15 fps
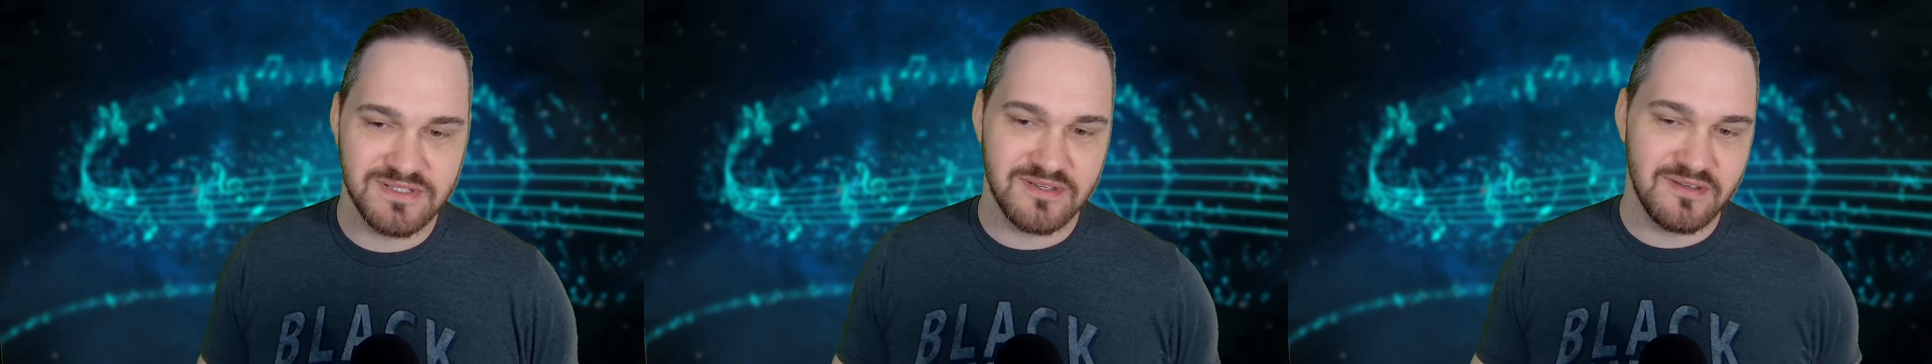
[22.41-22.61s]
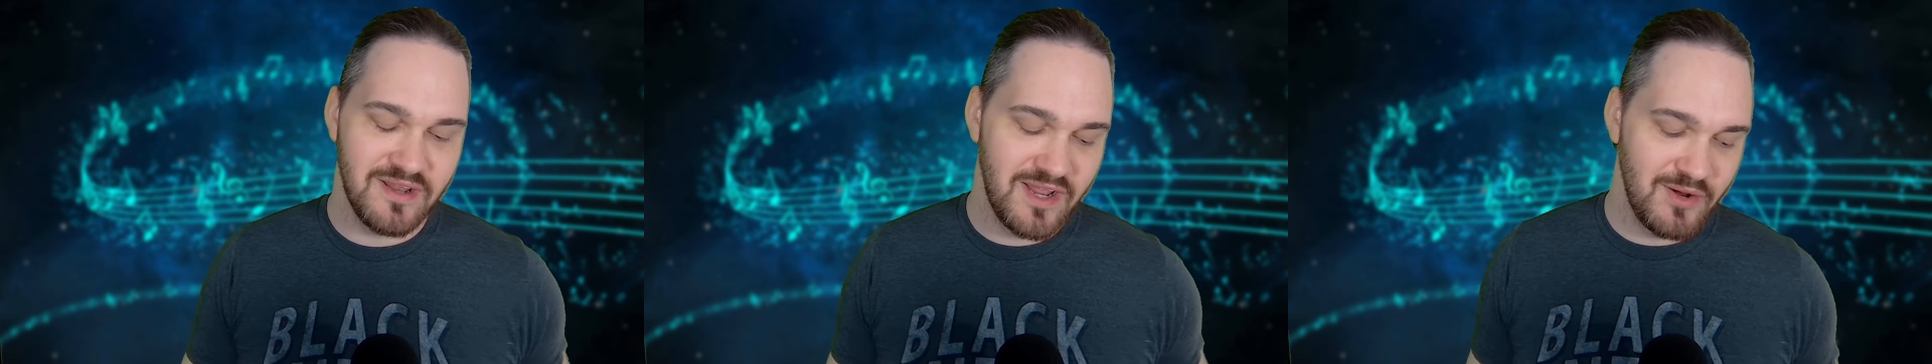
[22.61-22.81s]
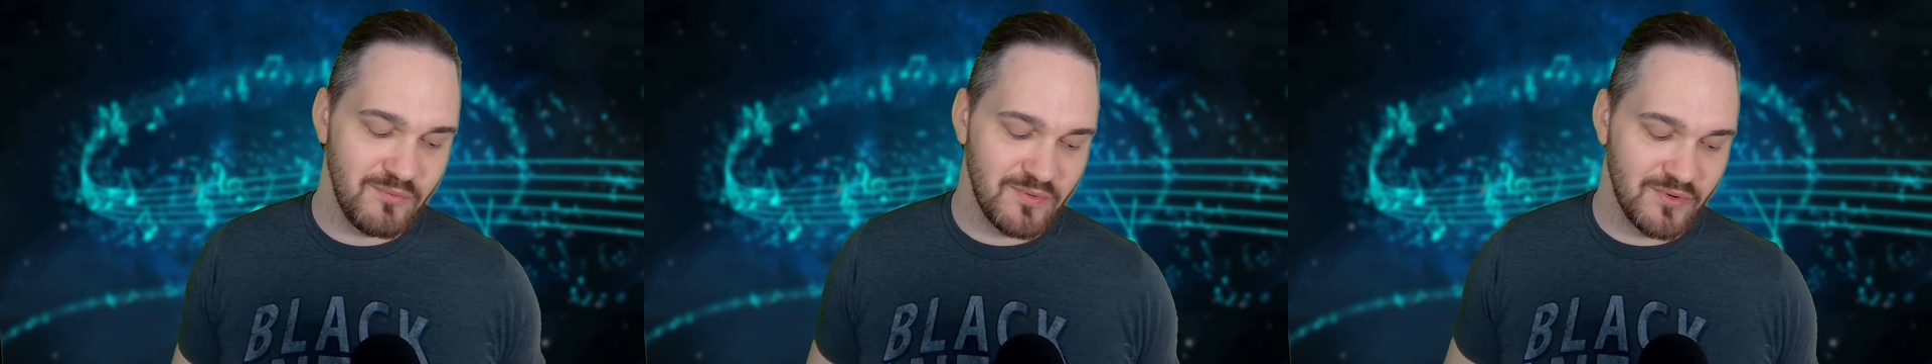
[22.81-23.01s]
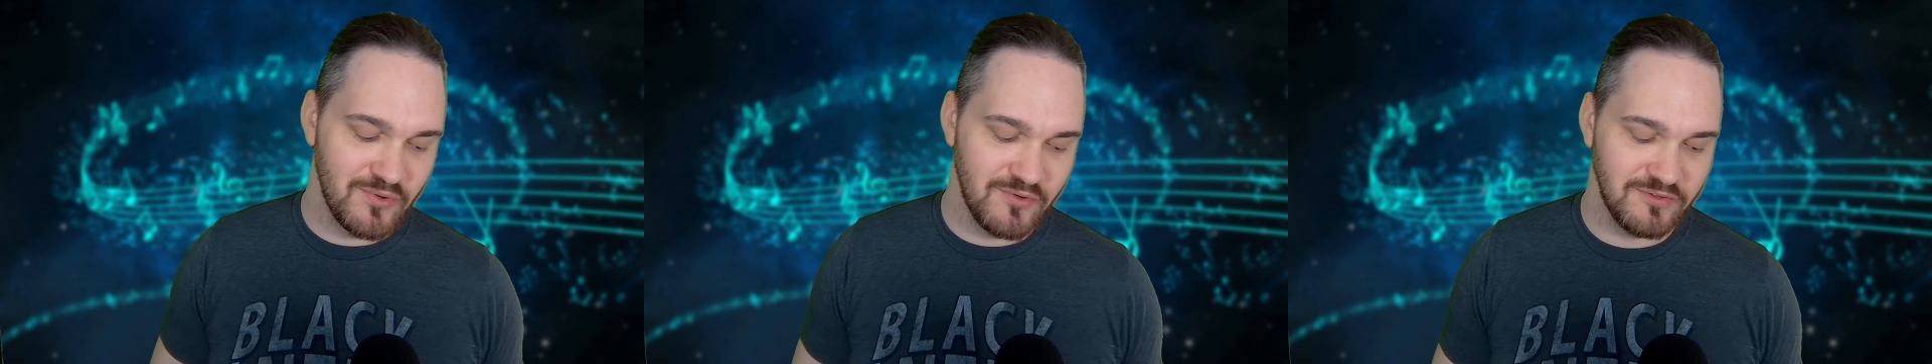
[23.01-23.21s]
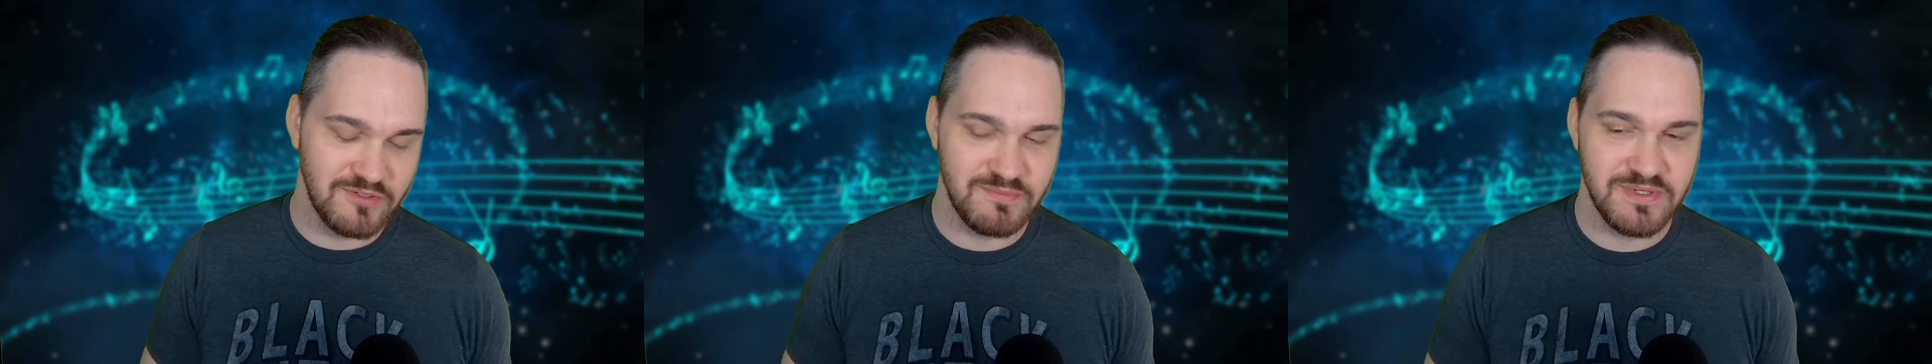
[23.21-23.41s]
Today, we're
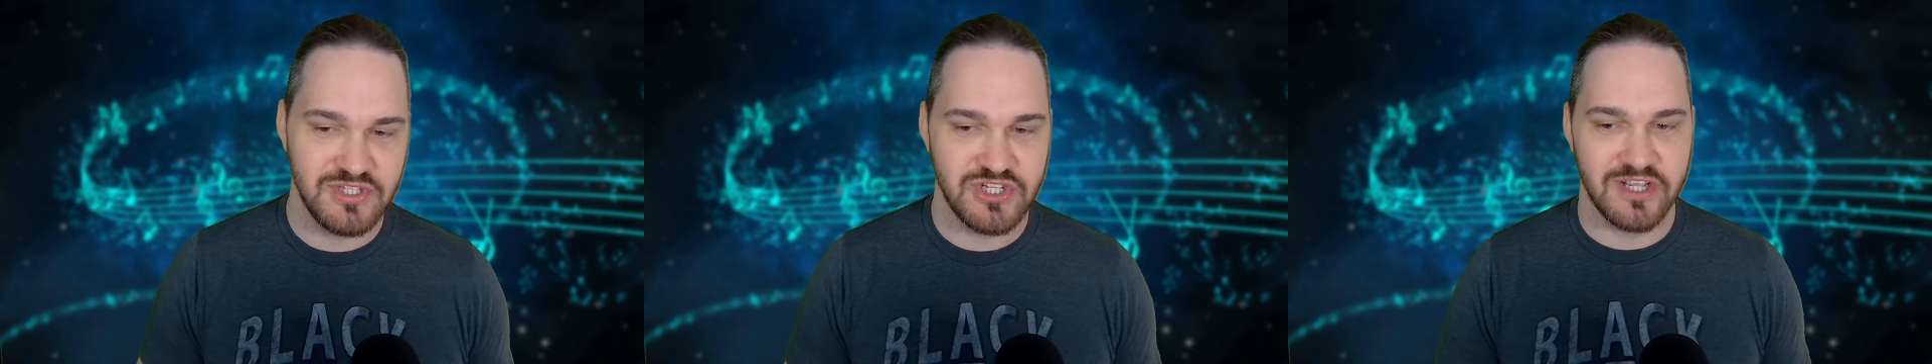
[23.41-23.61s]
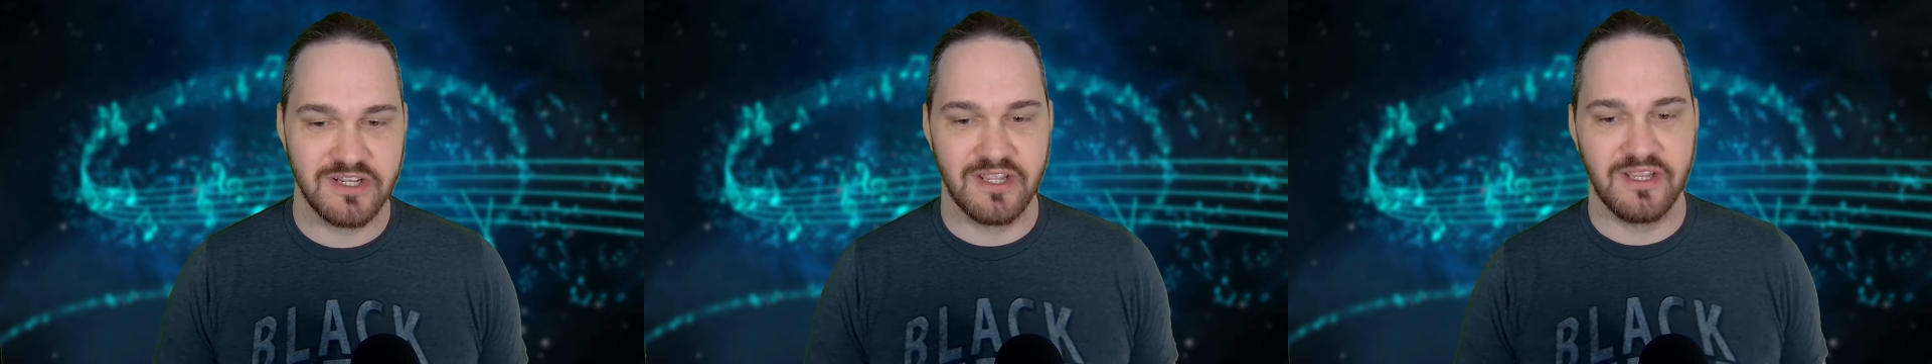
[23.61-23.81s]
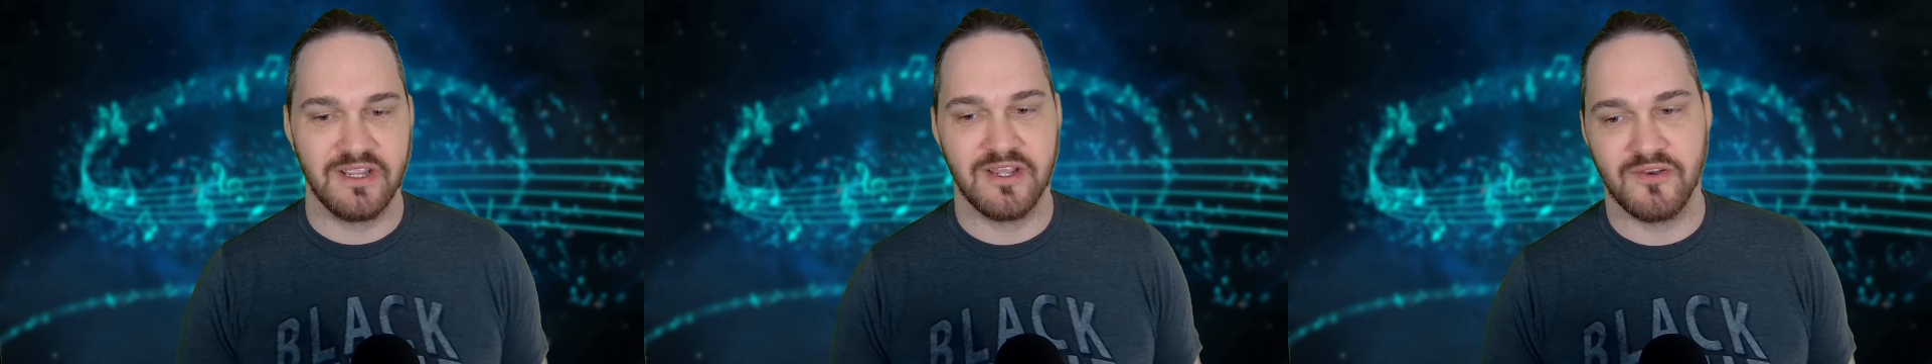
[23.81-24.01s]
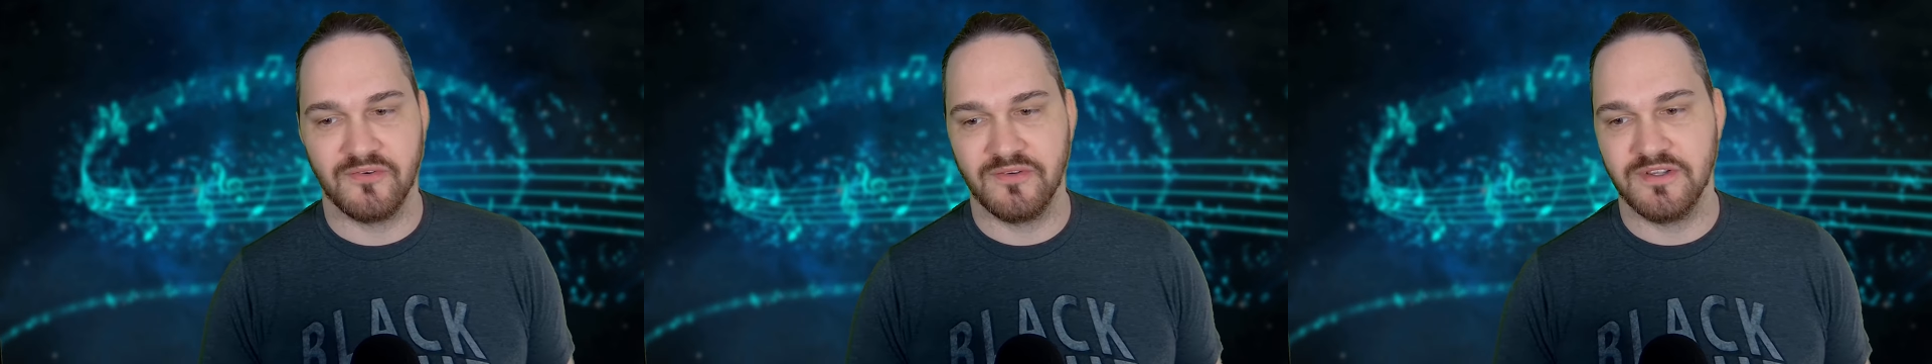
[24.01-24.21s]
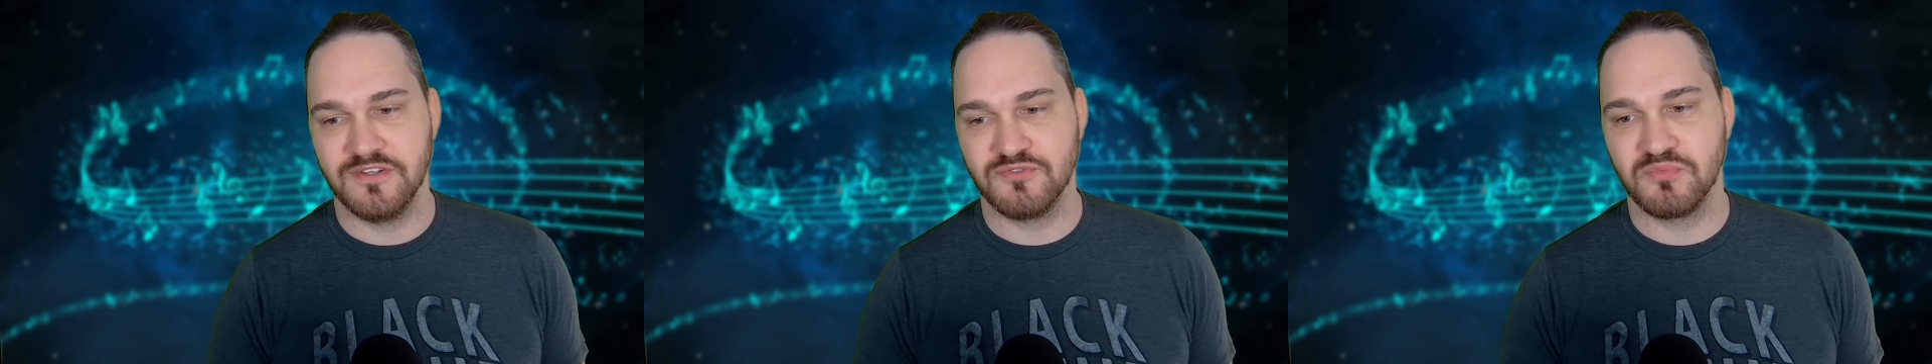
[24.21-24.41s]
going to be checking out
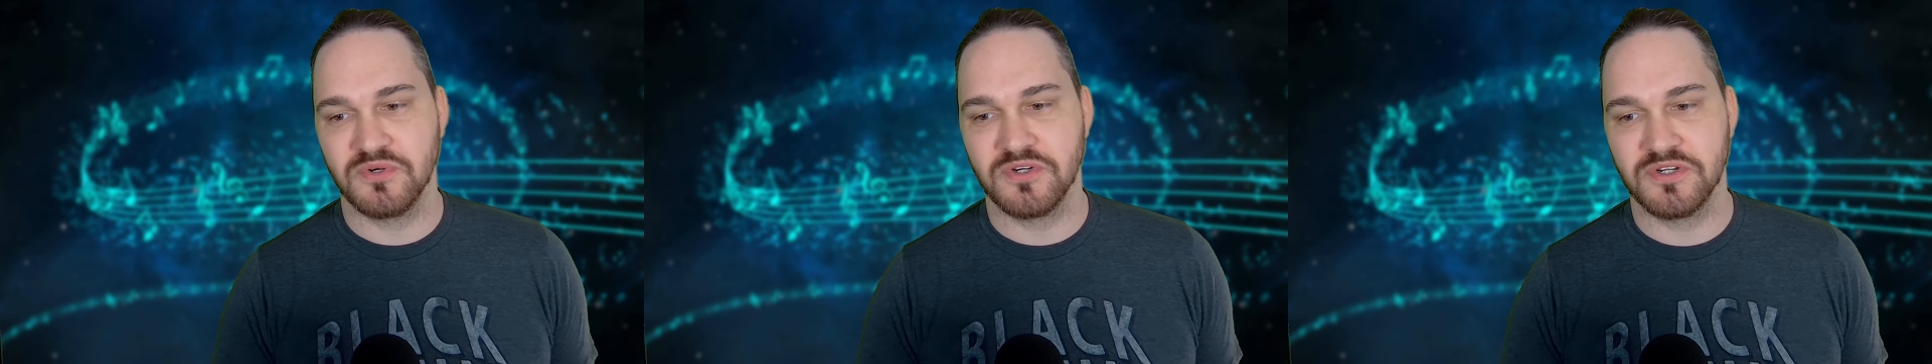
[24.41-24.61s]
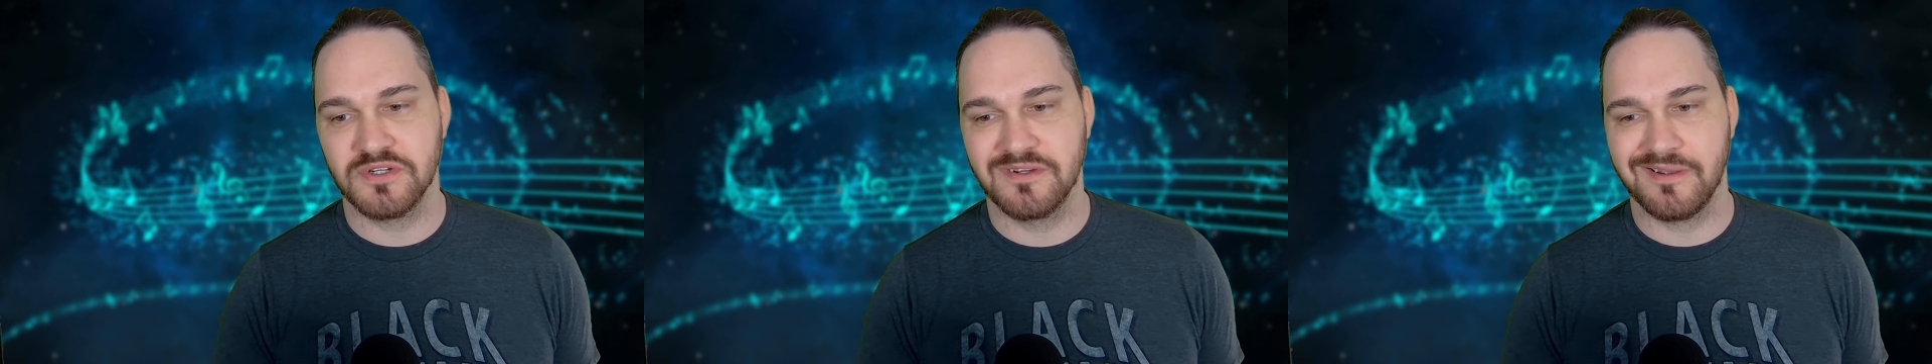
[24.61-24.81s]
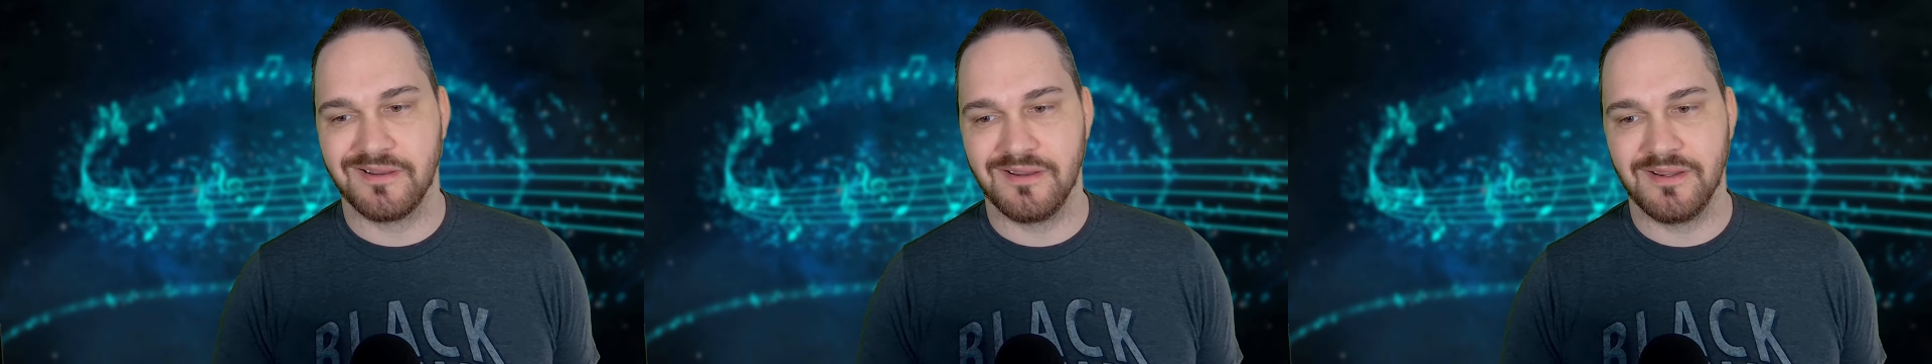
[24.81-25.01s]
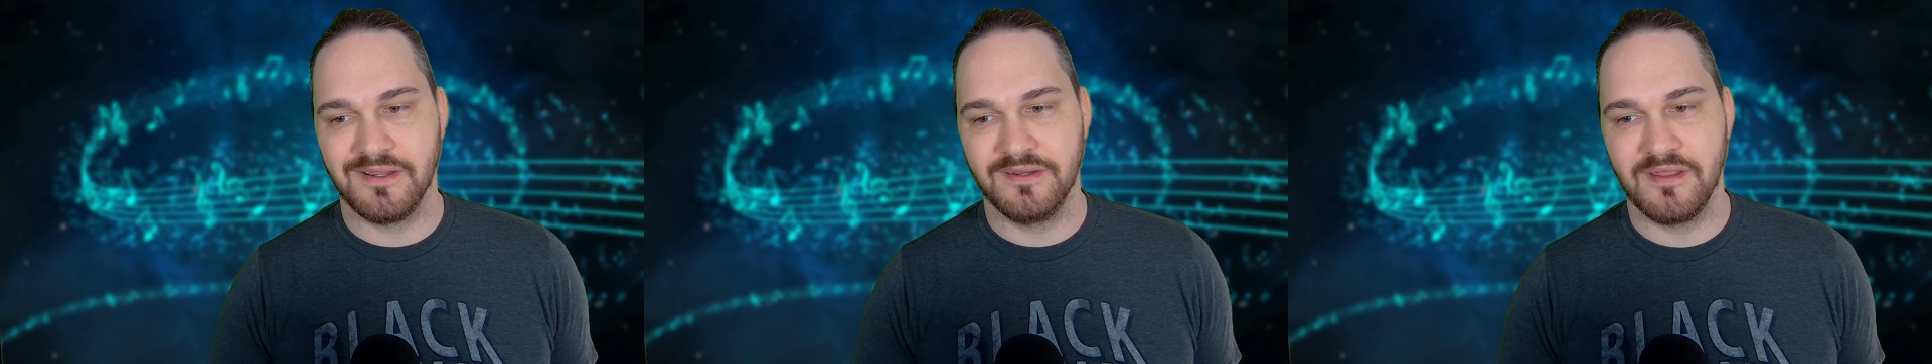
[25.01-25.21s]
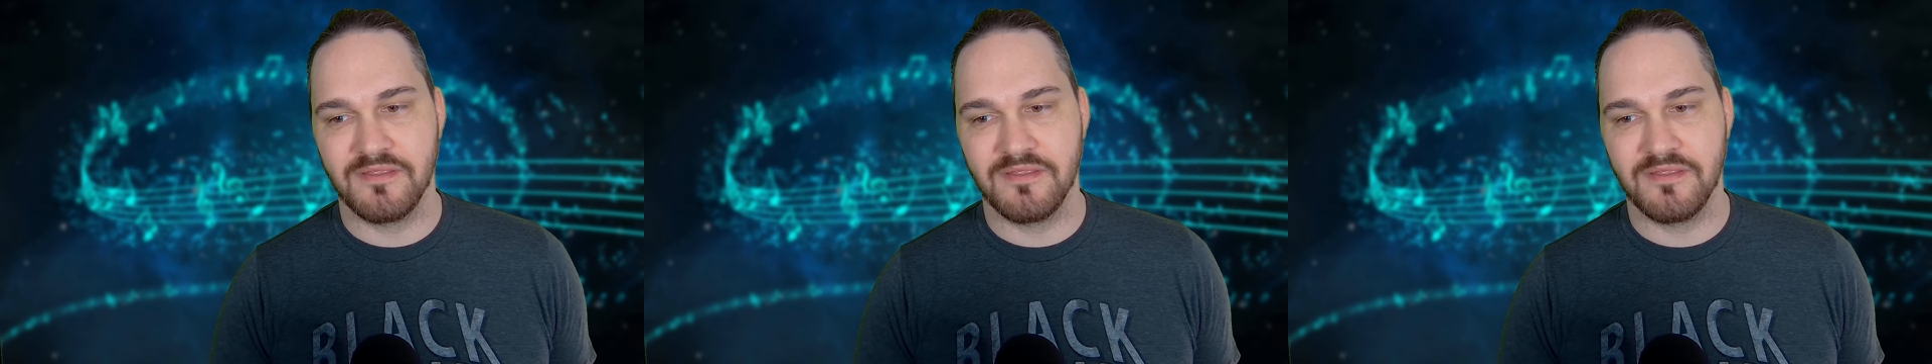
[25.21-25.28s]
his work on